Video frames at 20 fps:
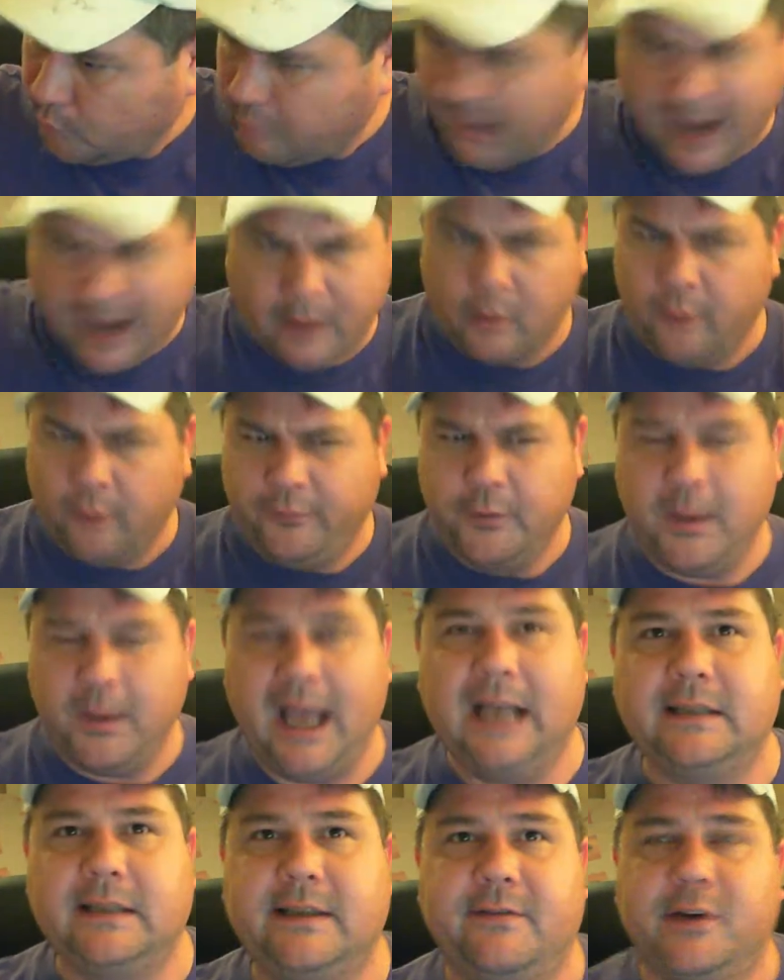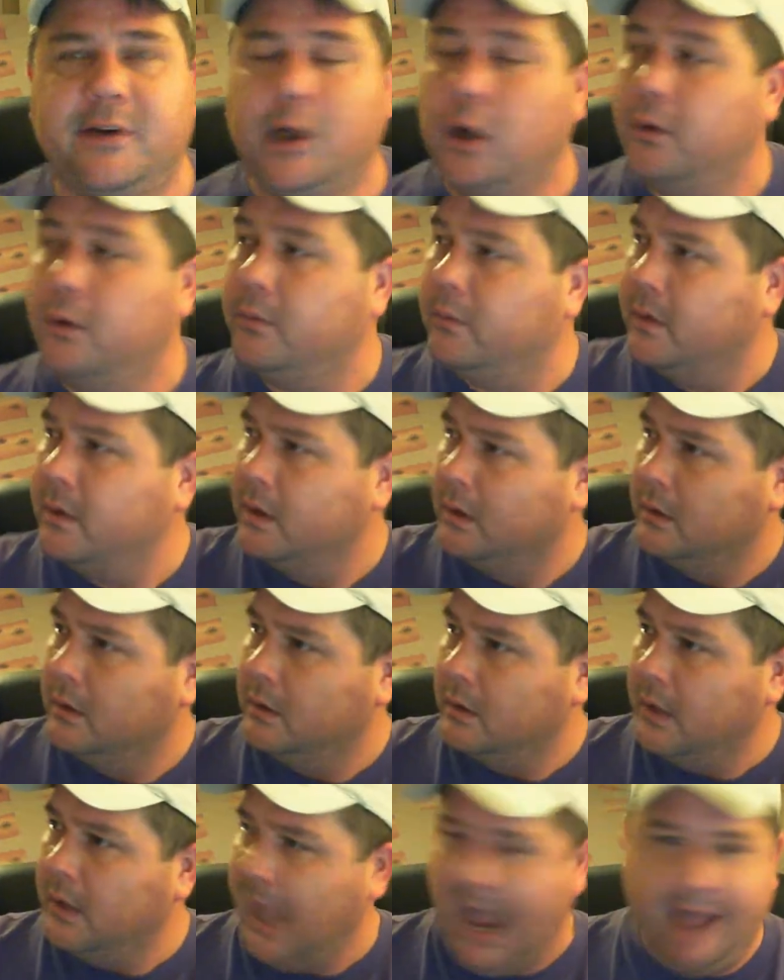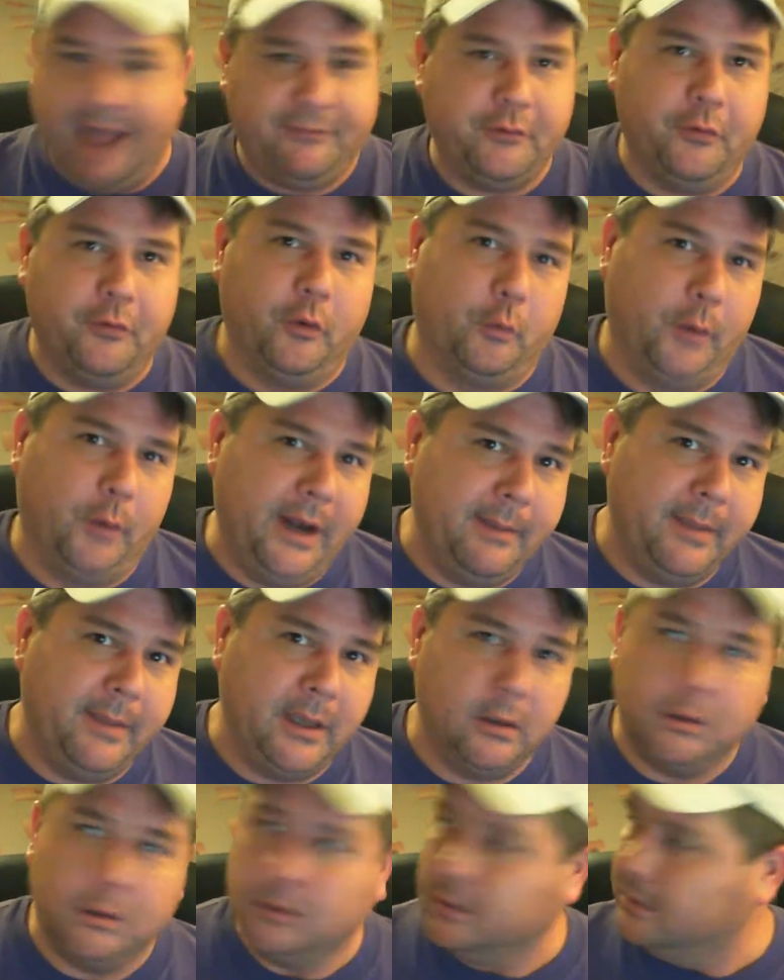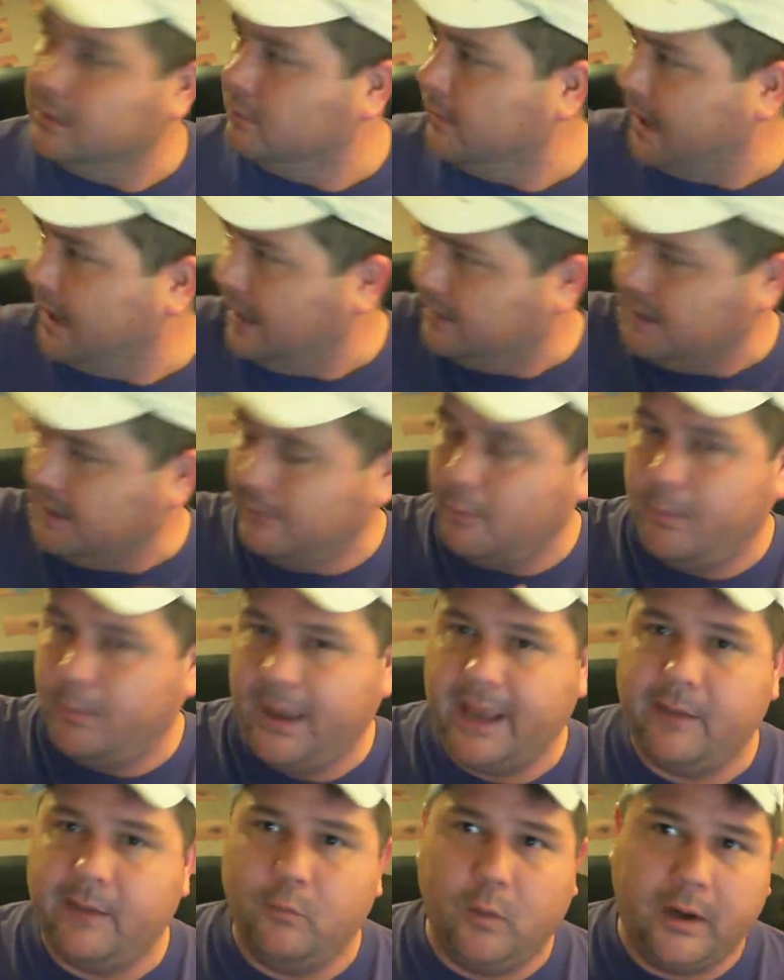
don't know if you guys even know. After the rebuild, we got double pane